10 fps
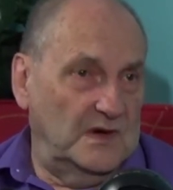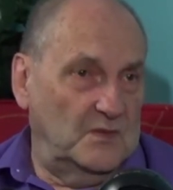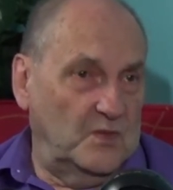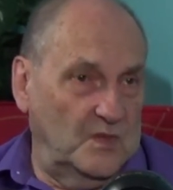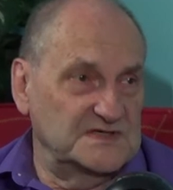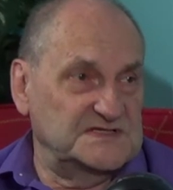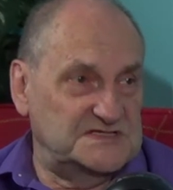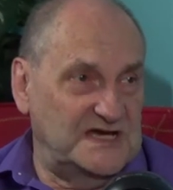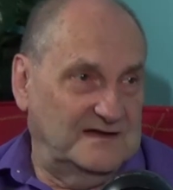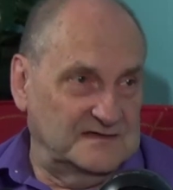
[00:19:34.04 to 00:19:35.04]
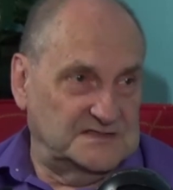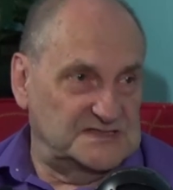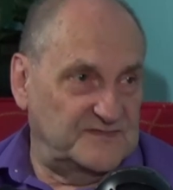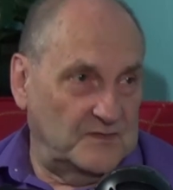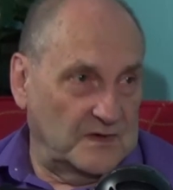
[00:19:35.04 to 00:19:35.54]
was a
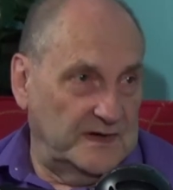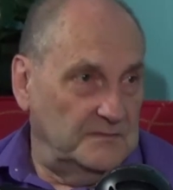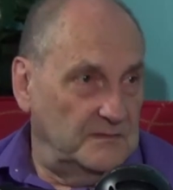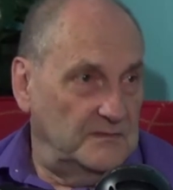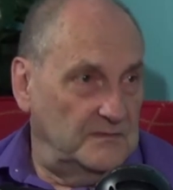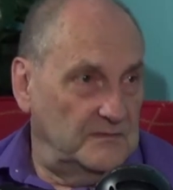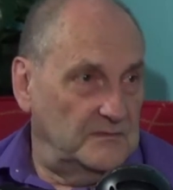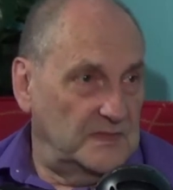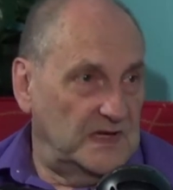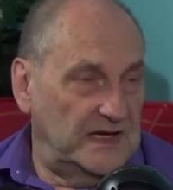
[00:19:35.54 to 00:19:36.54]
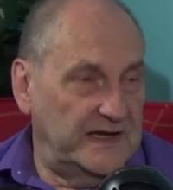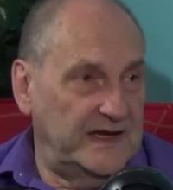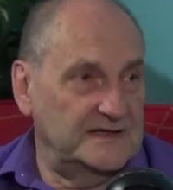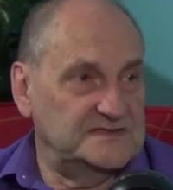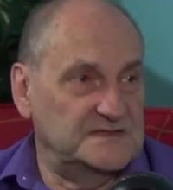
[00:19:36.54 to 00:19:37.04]
challenge for him. Uh,
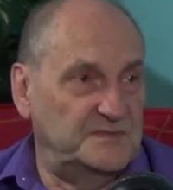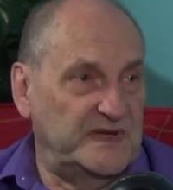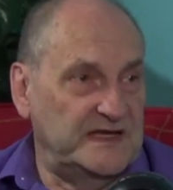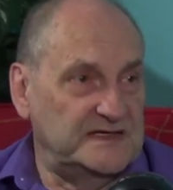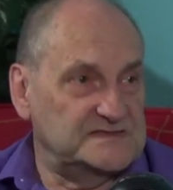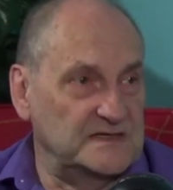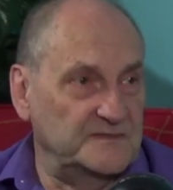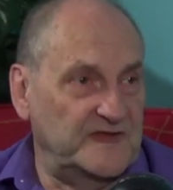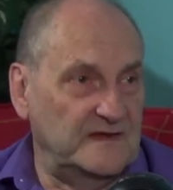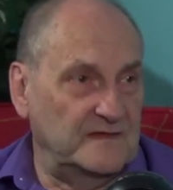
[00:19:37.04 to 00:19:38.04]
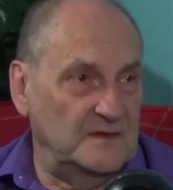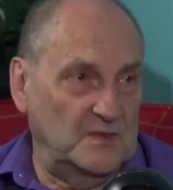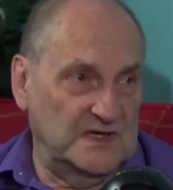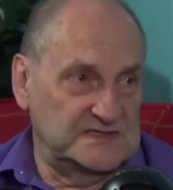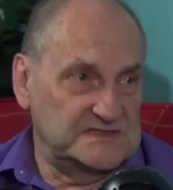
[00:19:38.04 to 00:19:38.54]
had to be something that
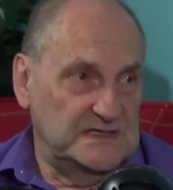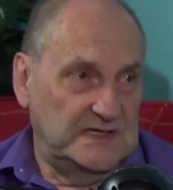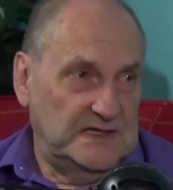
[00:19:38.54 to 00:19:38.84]
was